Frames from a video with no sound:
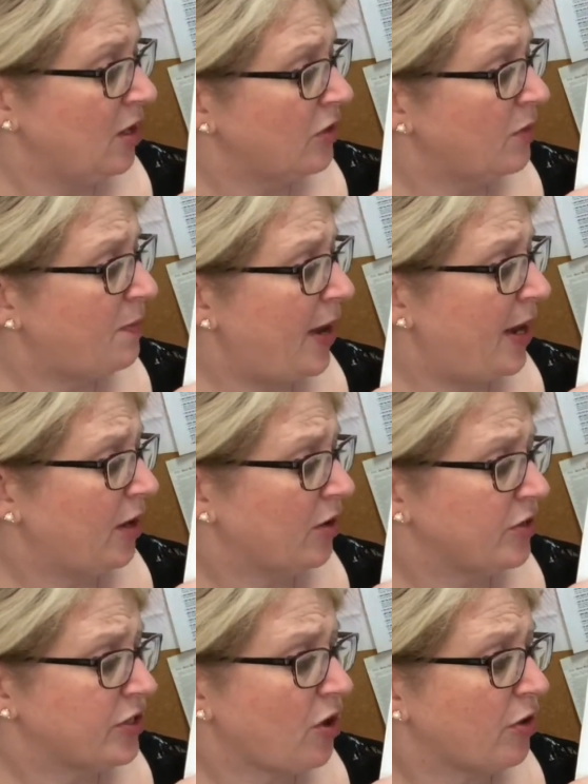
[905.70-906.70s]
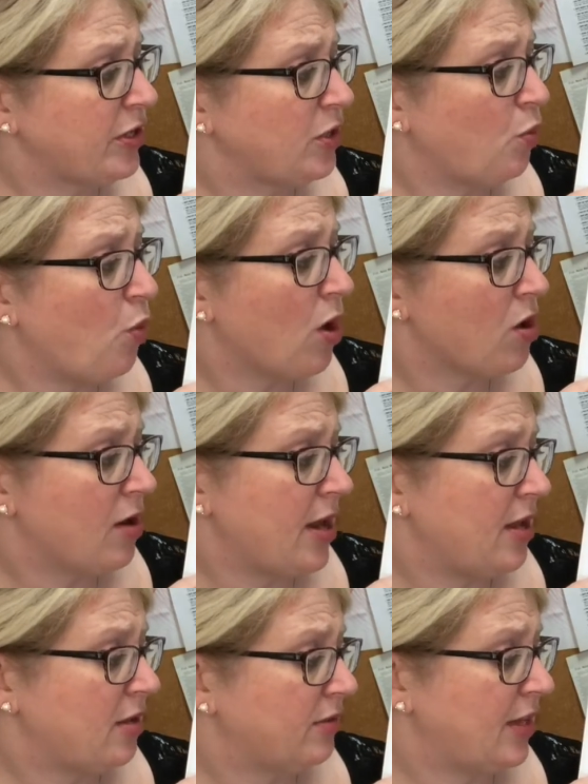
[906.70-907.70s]
The bear started to
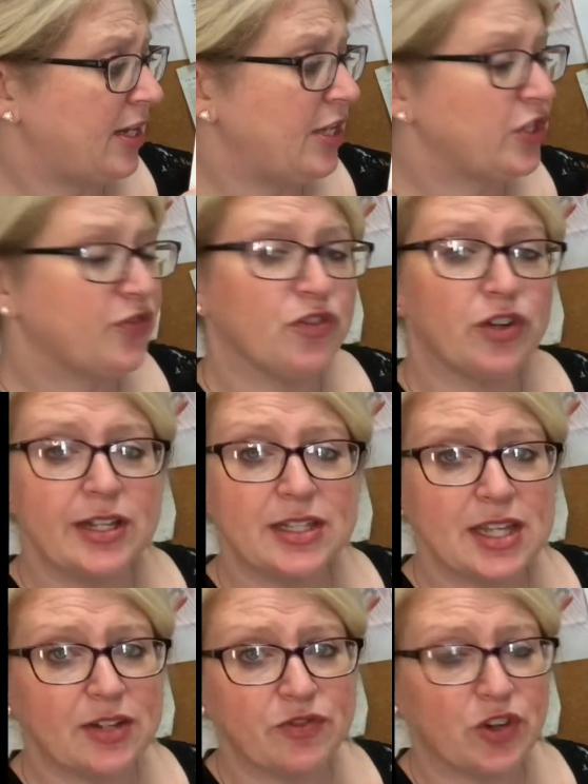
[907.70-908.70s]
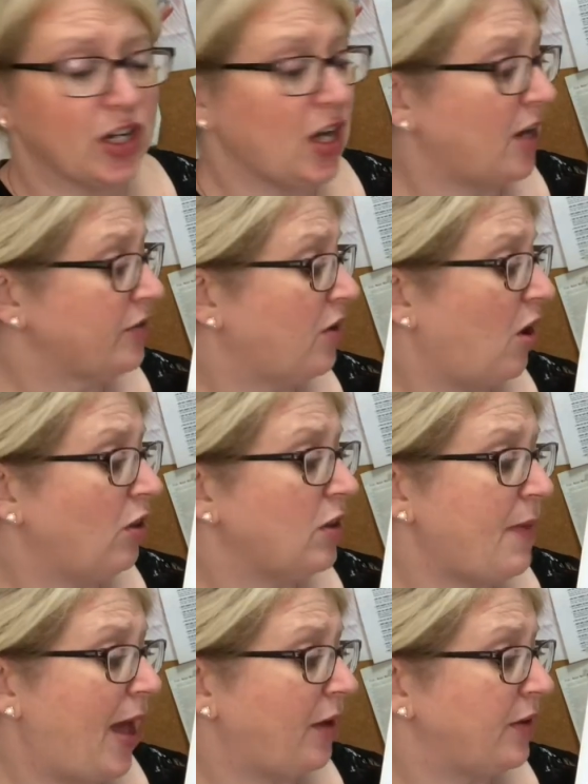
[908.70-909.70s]
worry that his friends had forgotten all
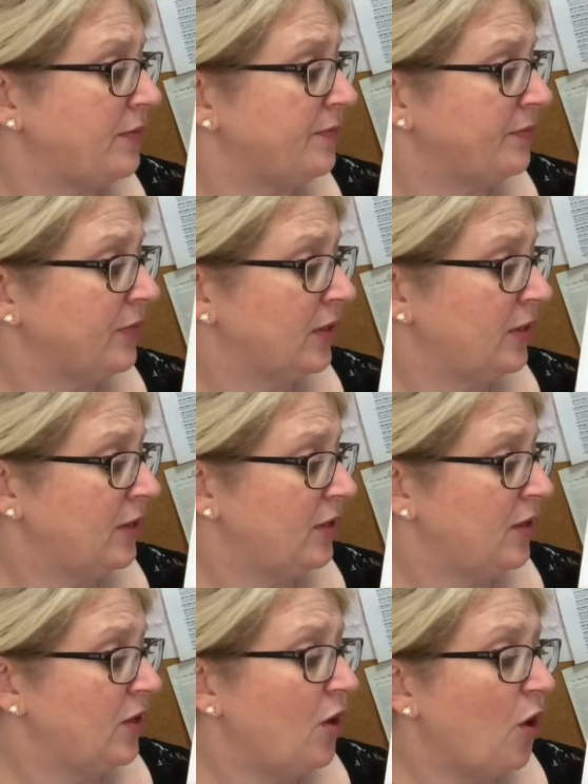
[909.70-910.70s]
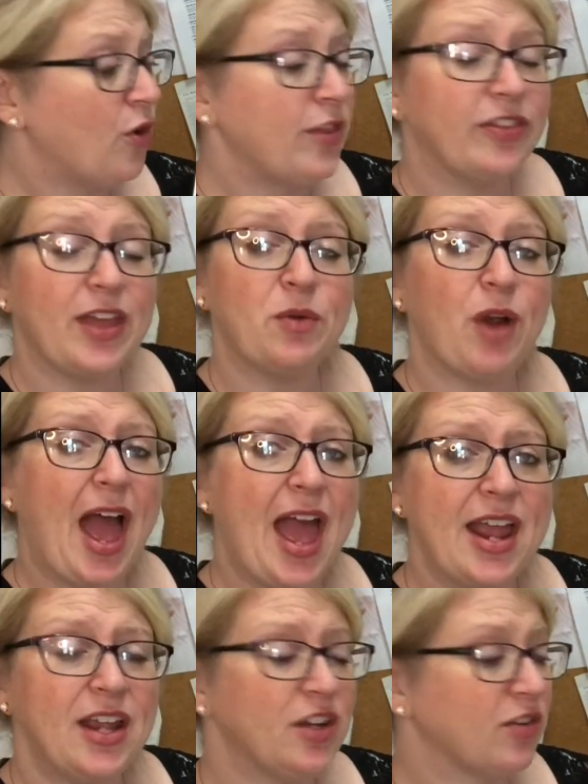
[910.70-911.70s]
about him, or that they were
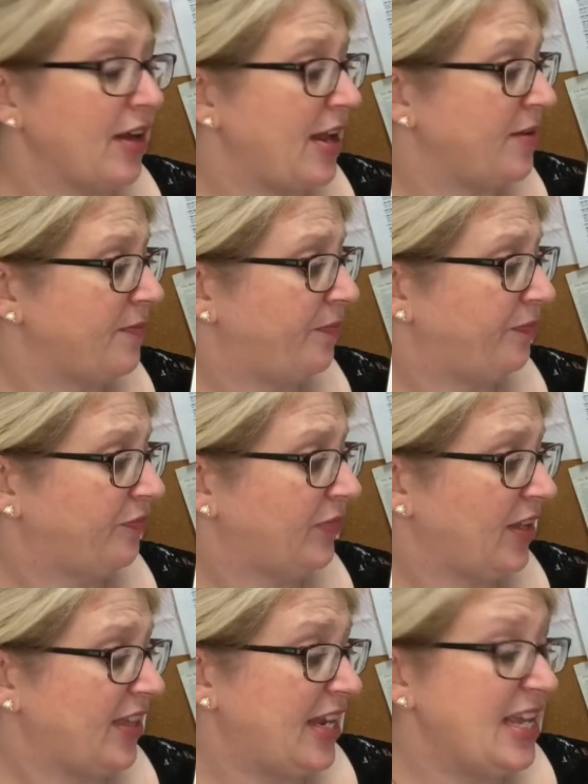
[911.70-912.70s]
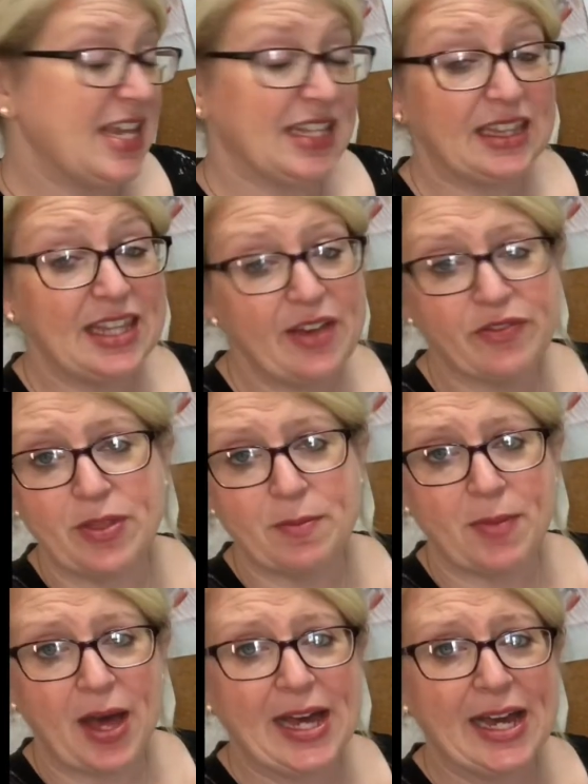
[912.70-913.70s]
angry that he had left
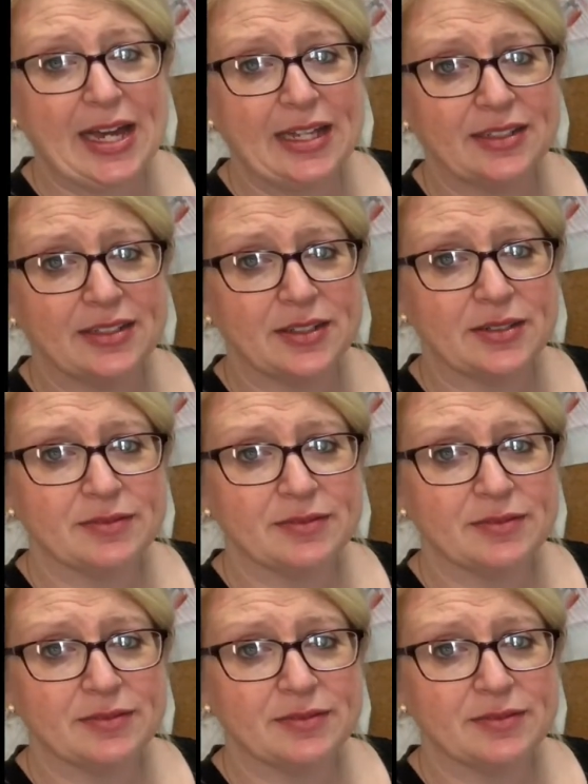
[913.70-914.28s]
them behind.